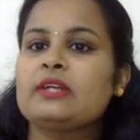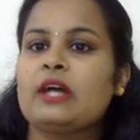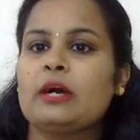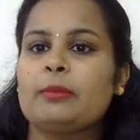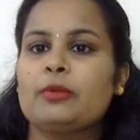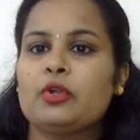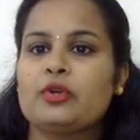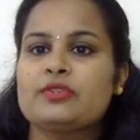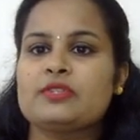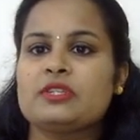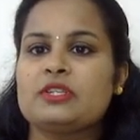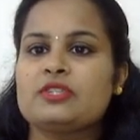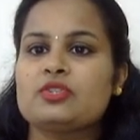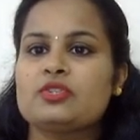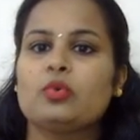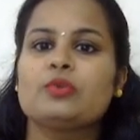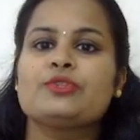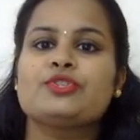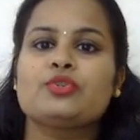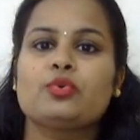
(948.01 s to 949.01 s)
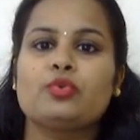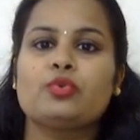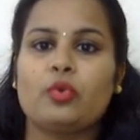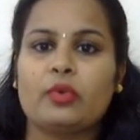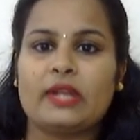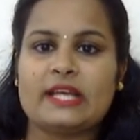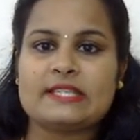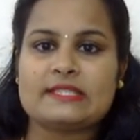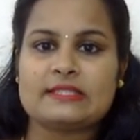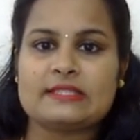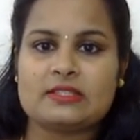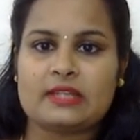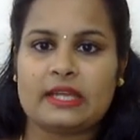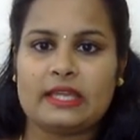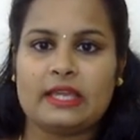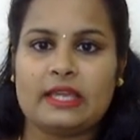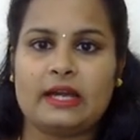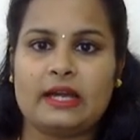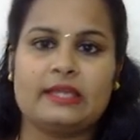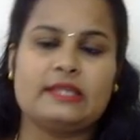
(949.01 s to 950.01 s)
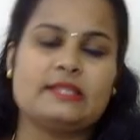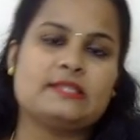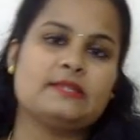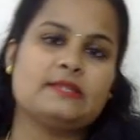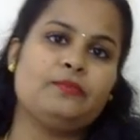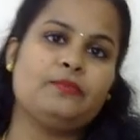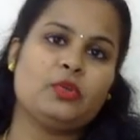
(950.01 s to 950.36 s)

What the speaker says: carbon dioxide is also known as dry ice.